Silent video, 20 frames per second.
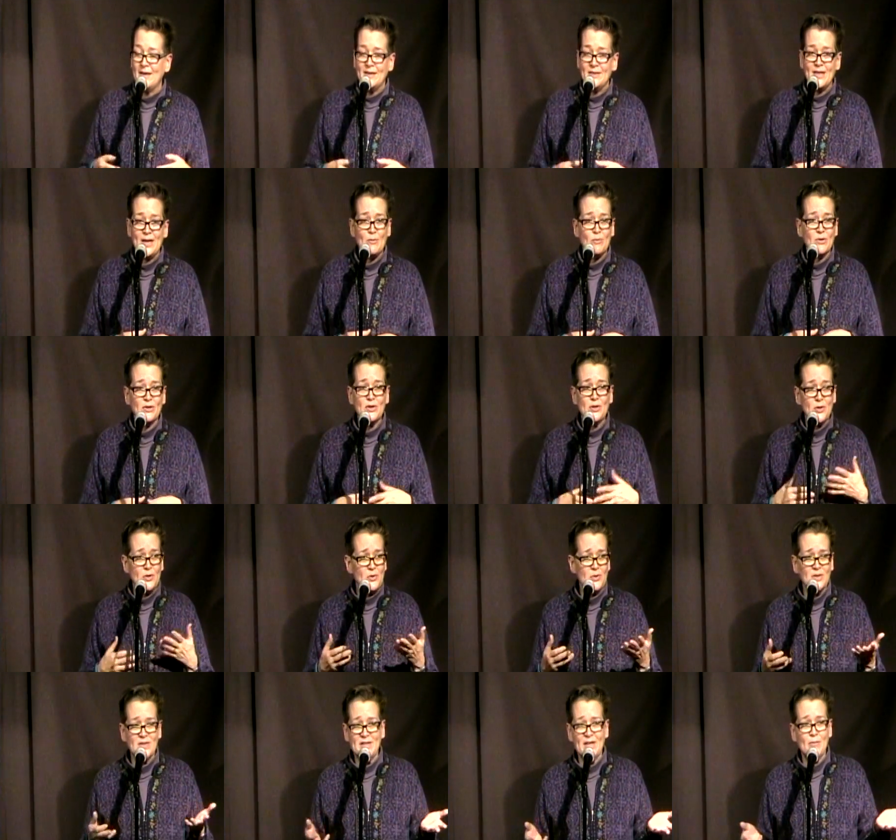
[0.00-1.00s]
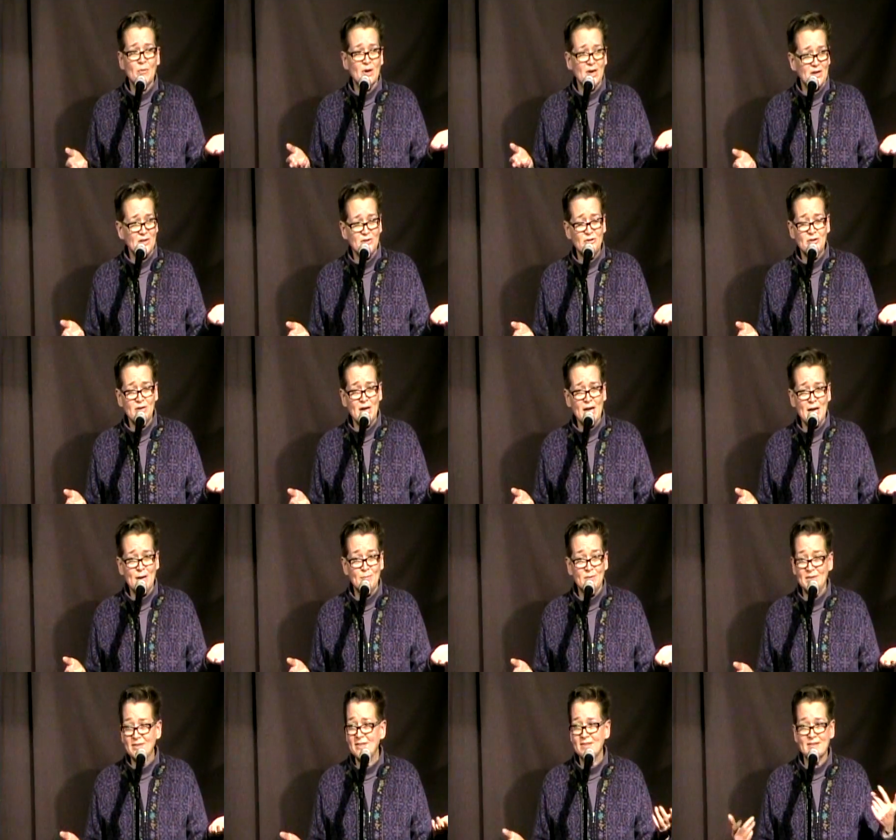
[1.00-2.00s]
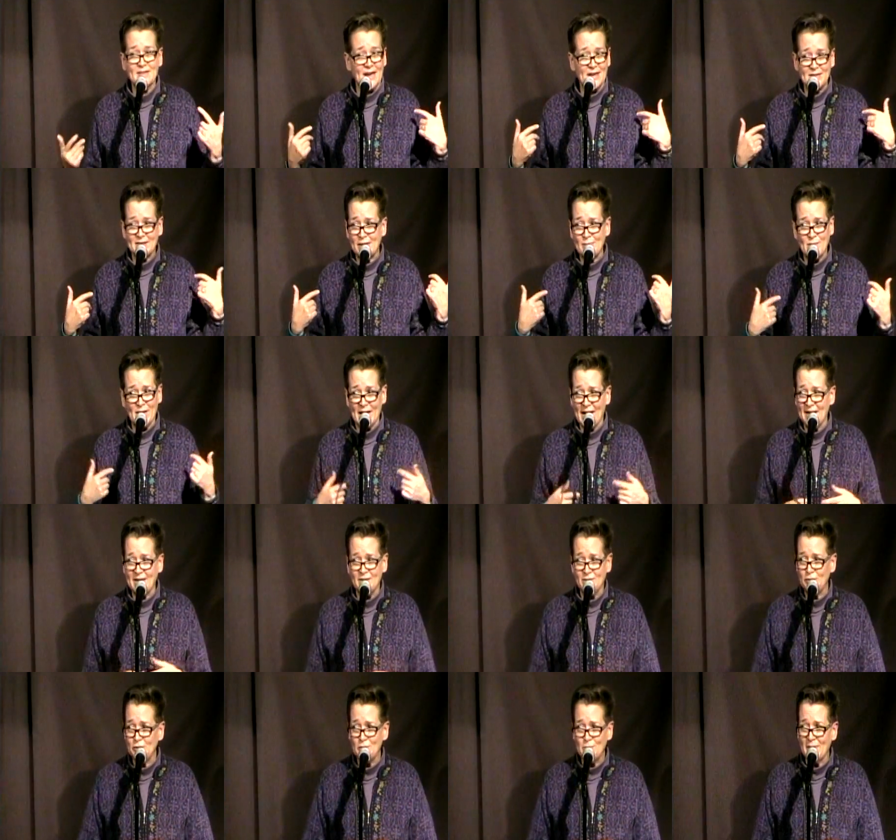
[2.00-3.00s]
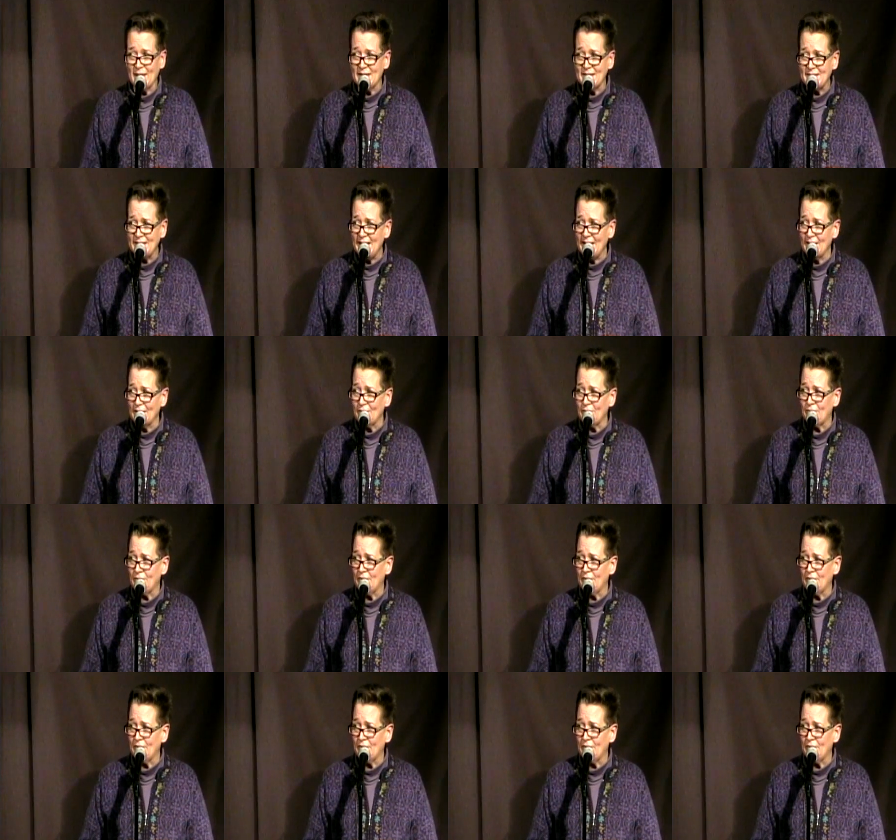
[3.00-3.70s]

They were nude and they were unashamed. This is not something I can do myself.